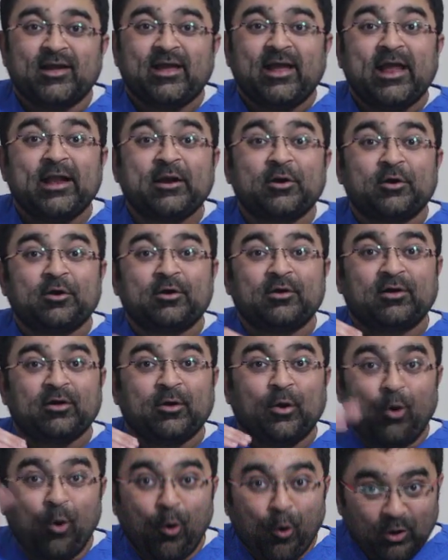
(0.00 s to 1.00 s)
and
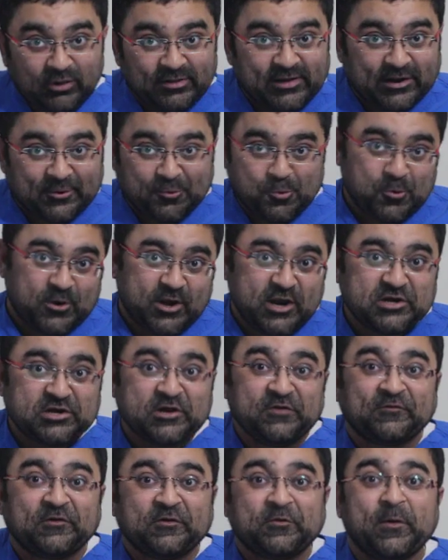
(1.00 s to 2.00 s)
hold that
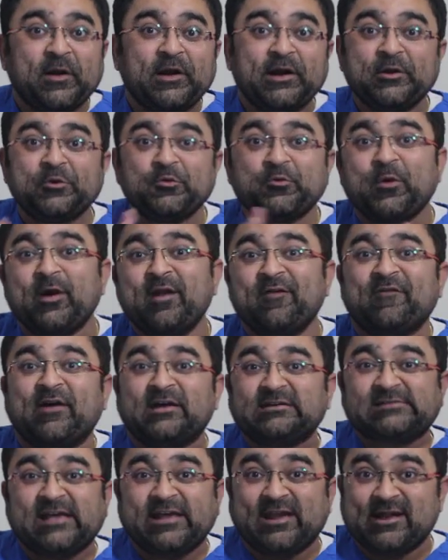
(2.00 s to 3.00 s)
rotation for 20 to
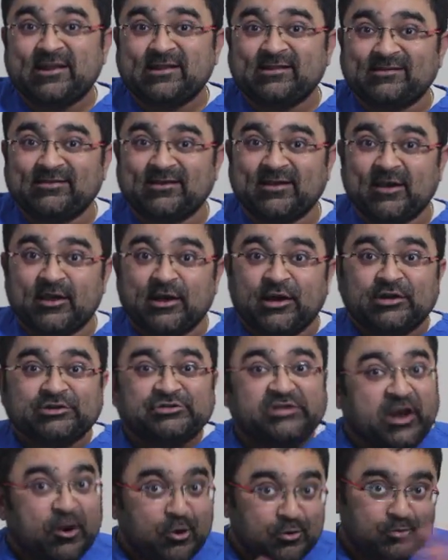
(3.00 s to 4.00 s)
25 seconds.
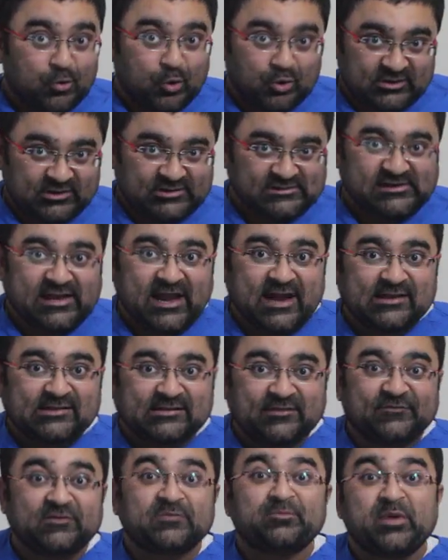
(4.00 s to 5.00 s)
Check on both the sides.
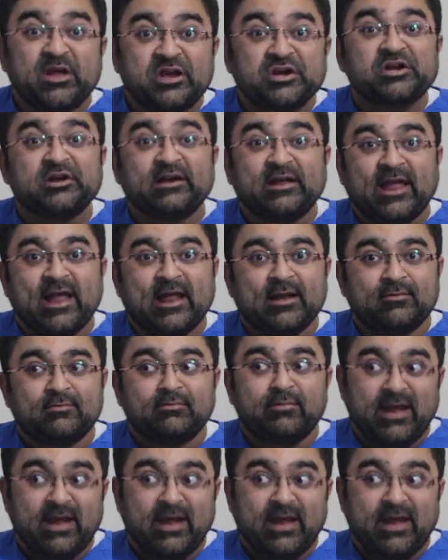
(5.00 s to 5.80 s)
If the patient can